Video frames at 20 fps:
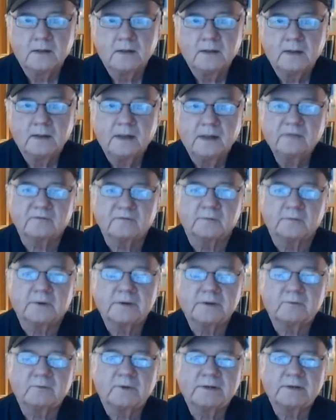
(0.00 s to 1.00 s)
Hey
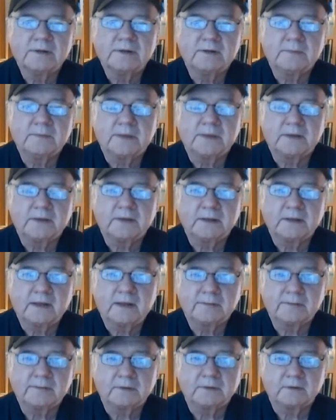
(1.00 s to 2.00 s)
everybody, we're Needham
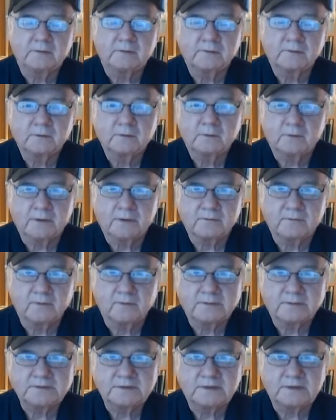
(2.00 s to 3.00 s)
handicapping thoroughbred
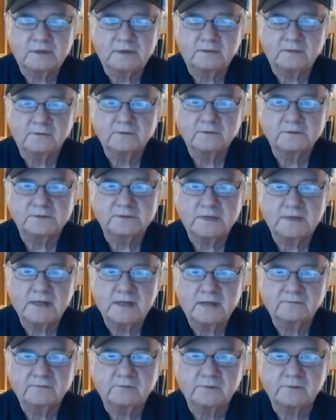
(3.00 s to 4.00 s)
racing on Thursday
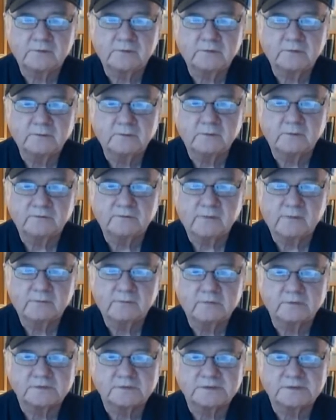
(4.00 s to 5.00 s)
afternoon,
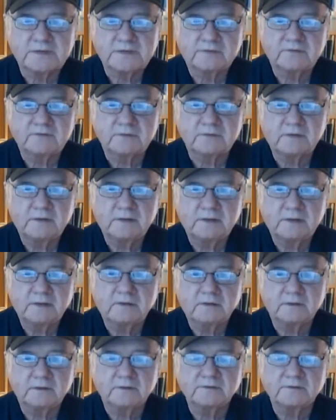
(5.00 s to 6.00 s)
November the
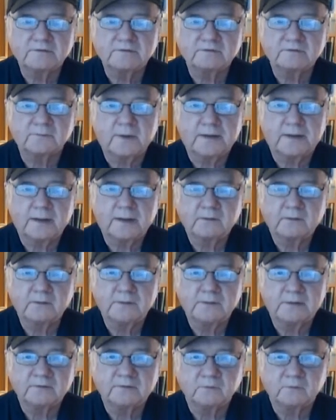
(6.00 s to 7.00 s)
17th, and this is my
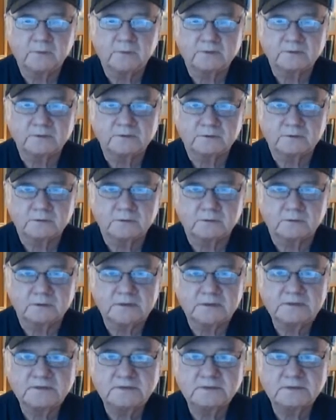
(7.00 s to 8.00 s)
Equibase Winter Circle
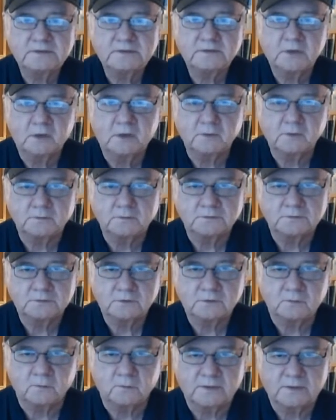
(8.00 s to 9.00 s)
East
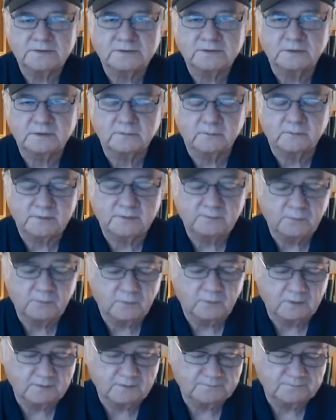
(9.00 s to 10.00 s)
Coast racing
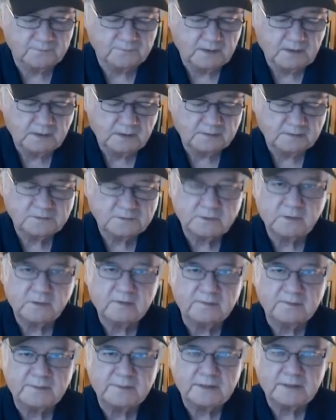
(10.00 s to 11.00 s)
report. Let's go to
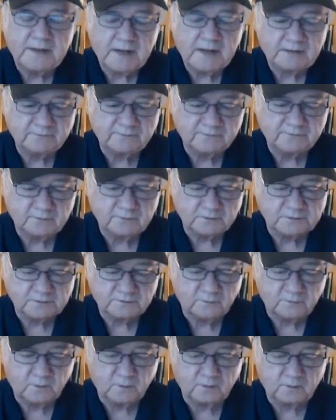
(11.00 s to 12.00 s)
the Big A
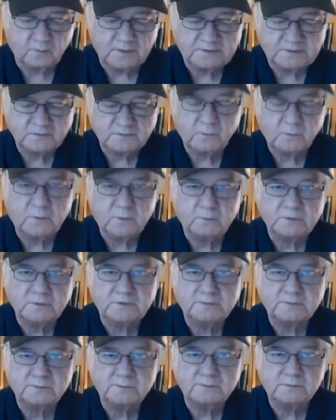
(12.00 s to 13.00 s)
first for race one,
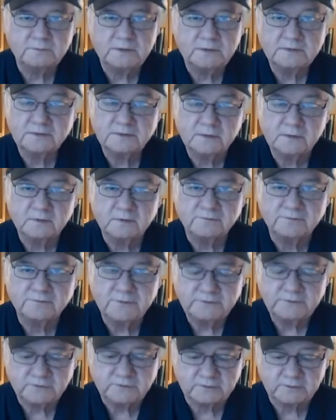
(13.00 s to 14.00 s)
which is their
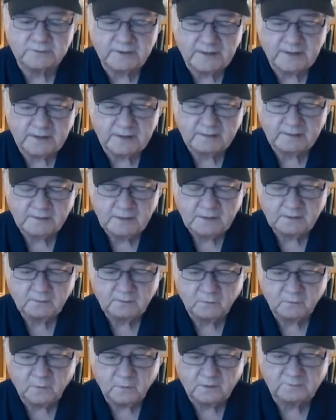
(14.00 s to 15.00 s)
feature today,
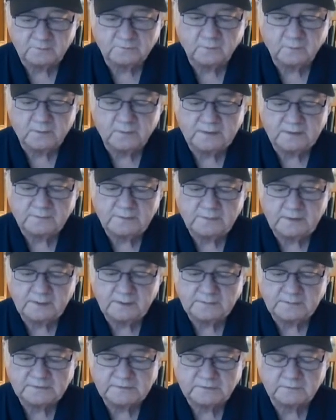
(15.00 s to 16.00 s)
12:20
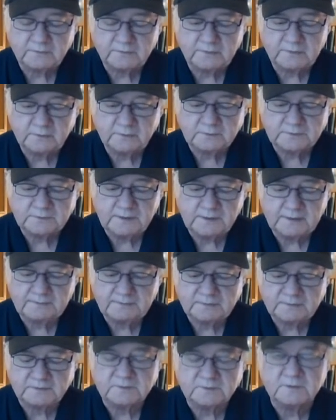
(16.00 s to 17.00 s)
p.m. Eastern Post
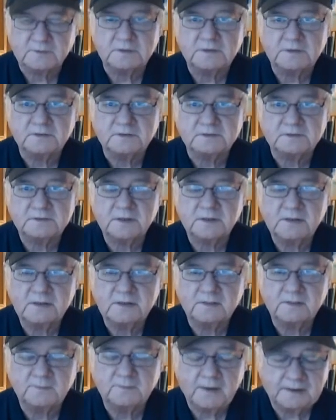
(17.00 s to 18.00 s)
Time. This is the
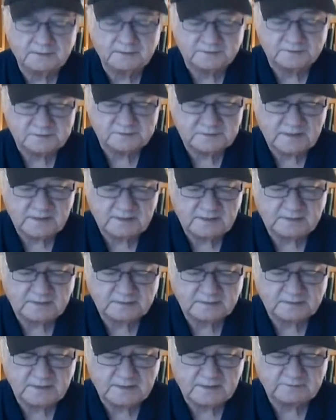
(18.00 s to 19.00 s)
Sunny and Mild
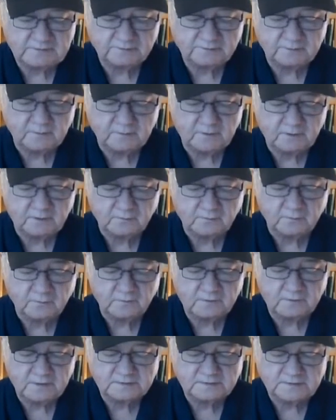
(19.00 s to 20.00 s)
Stakes, 9-furlong
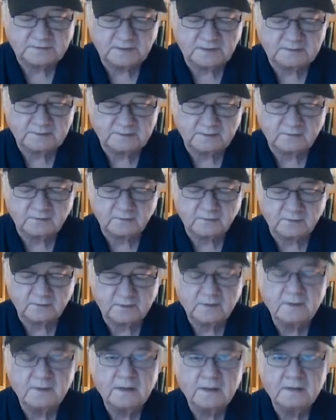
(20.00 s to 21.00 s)
route test on the
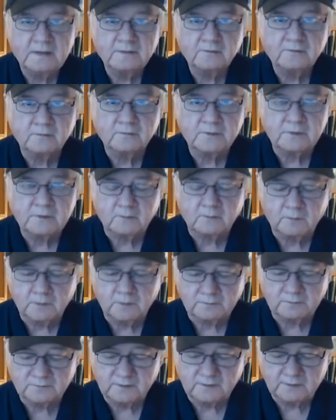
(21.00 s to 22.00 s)
dirt.
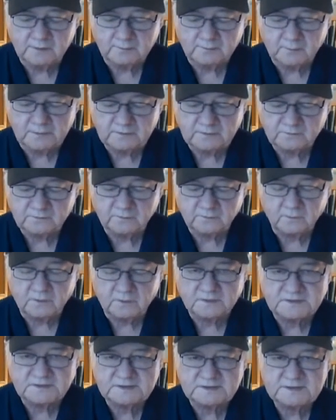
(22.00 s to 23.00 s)
3-year-olds and up, race
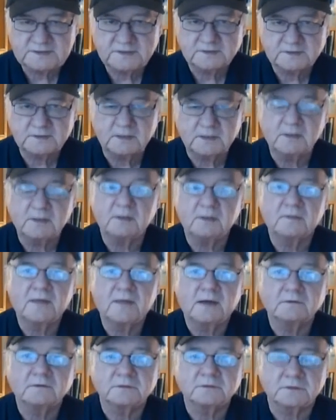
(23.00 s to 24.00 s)
for
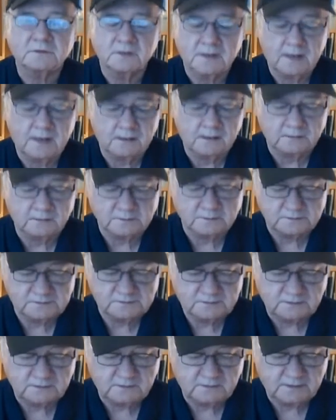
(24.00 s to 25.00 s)

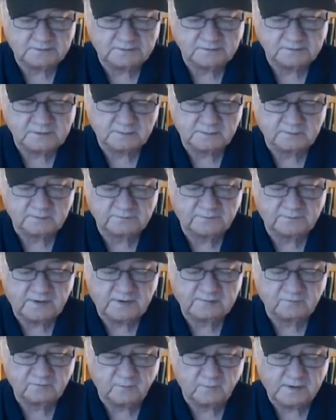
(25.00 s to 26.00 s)
$60,000. Contenders number
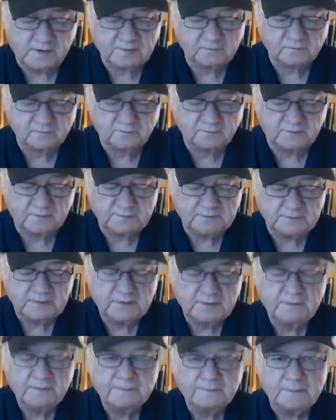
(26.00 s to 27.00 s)
5, Rail Trip,
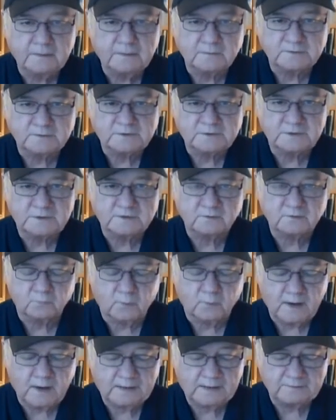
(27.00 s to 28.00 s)
number 6,
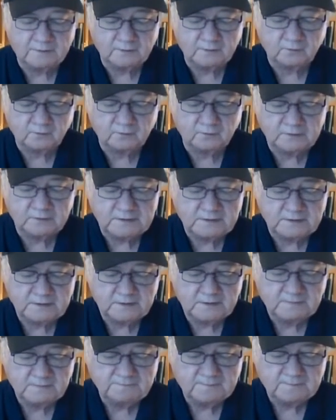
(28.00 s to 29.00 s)
Ron the Greek,
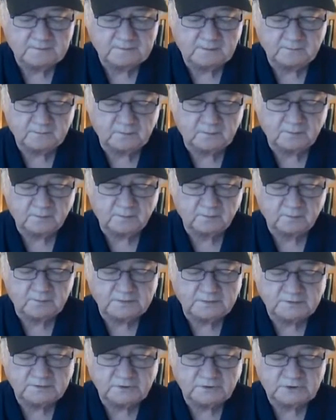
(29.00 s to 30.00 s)
number
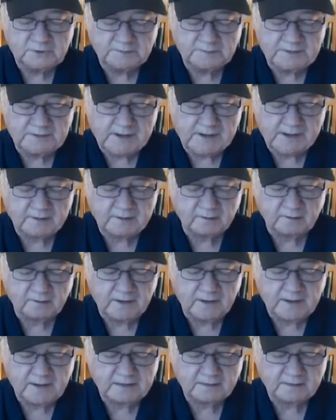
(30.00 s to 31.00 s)
3,
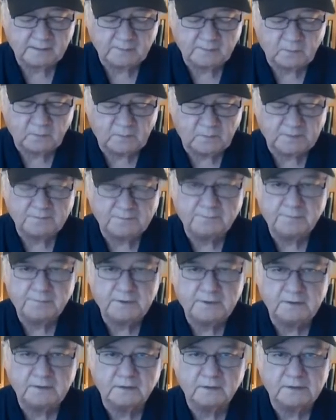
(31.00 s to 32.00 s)
Jiminator, and number 1,
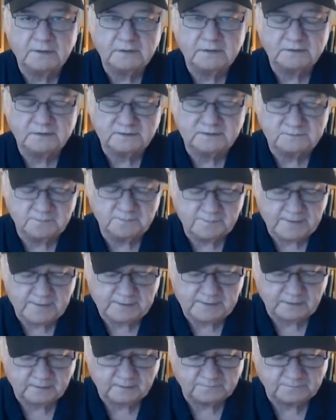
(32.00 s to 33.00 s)
Bigger is
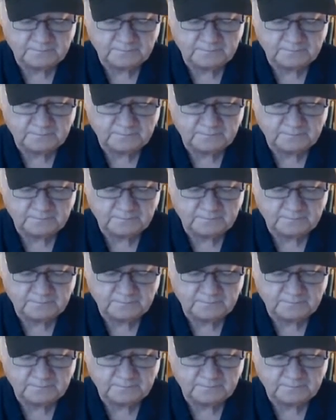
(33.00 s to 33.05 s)
Better.